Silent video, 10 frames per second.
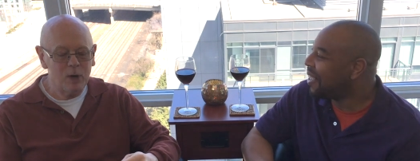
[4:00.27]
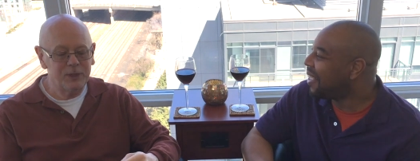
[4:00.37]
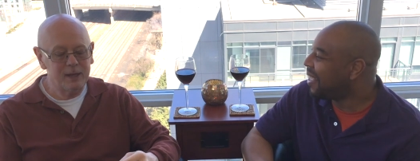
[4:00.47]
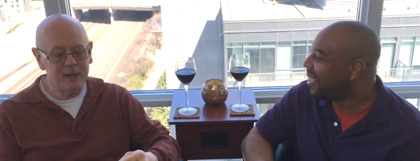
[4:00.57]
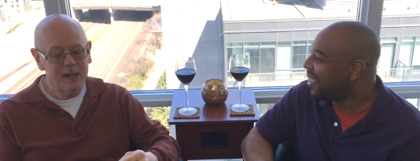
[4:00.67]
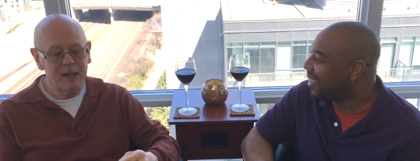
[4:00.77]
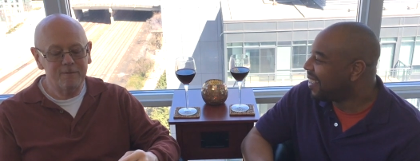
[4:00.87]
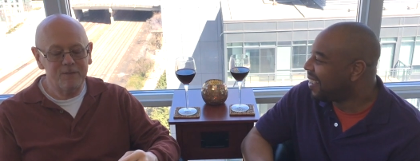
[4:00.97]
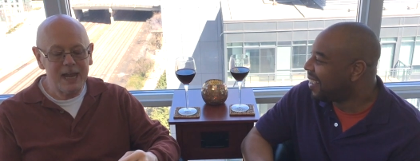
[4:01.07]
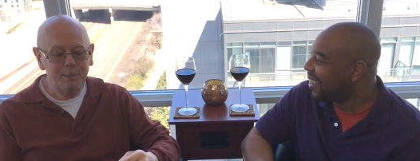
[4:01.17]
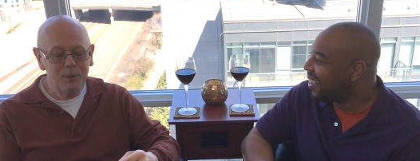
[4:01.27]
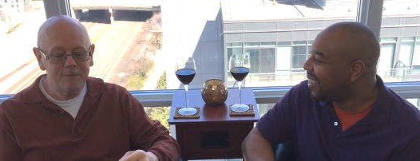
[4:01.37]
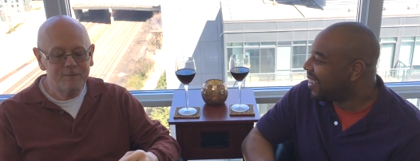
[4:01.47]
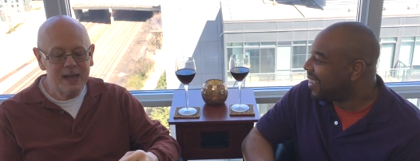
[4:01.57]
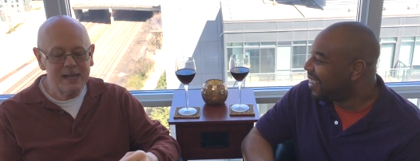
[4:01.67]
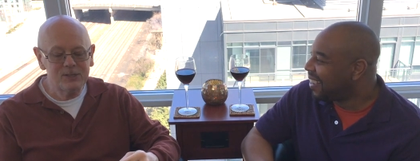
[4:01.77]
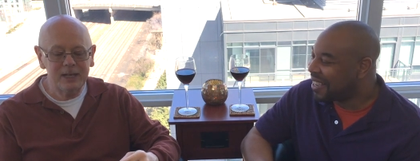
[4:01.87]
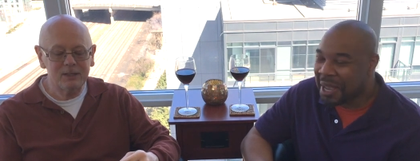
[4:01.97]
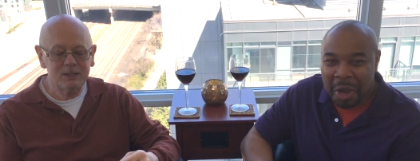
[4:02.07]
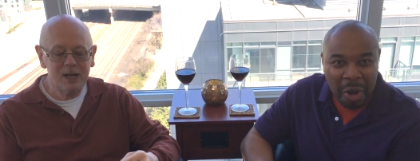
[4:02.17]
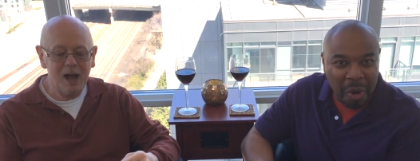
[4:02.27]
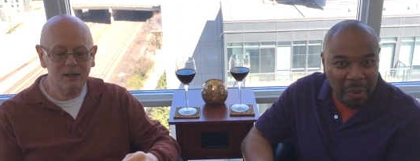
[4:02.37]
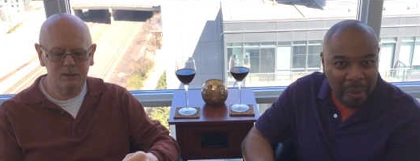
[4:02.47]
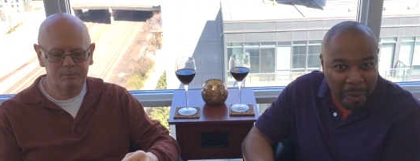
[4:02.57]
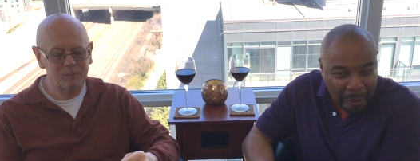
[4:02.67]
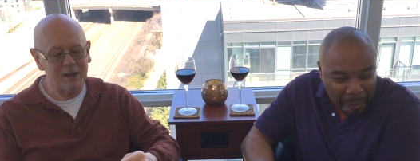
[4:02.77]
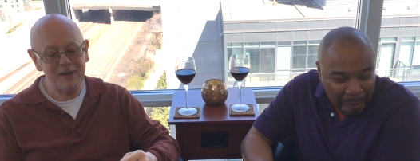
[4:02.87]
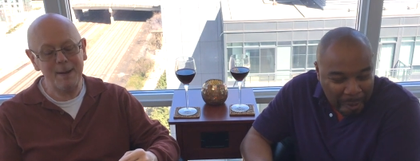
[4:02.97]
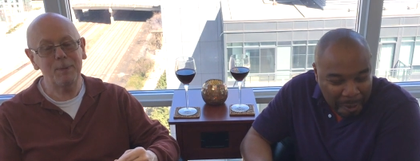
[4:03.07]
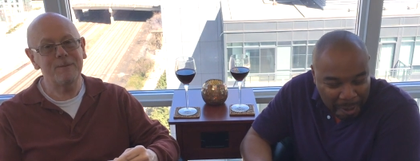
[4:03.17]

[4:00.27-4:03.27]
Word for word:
Speaker 1: with a vapor phase in to- a vapor